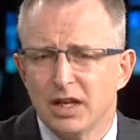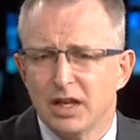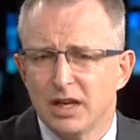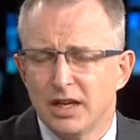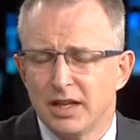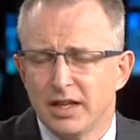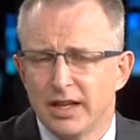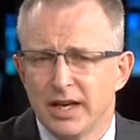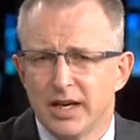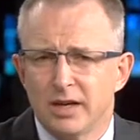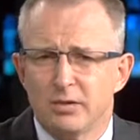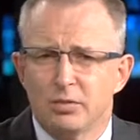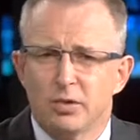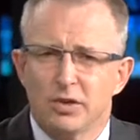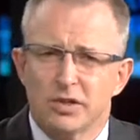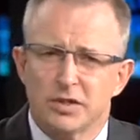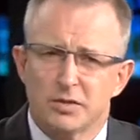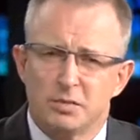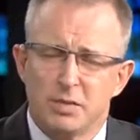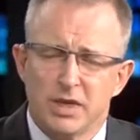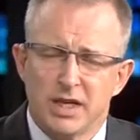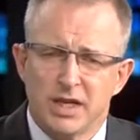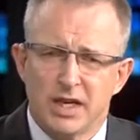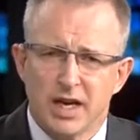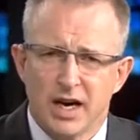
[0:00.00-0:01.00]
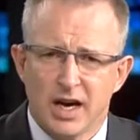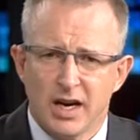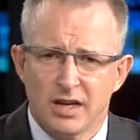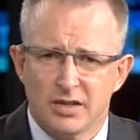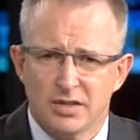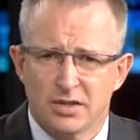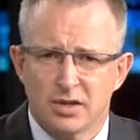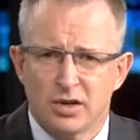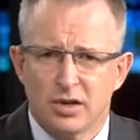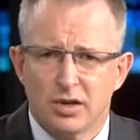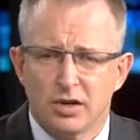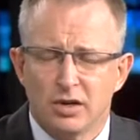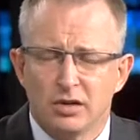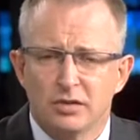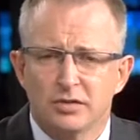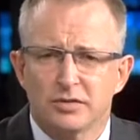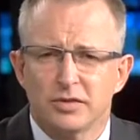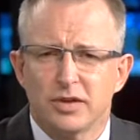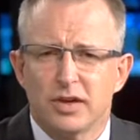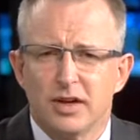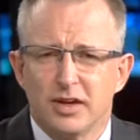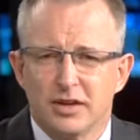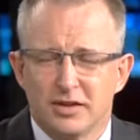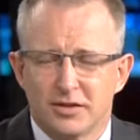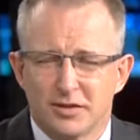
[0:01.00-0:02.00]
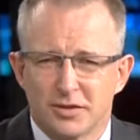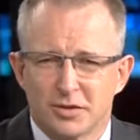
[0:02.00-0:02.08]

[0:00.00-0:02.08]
that it was because of the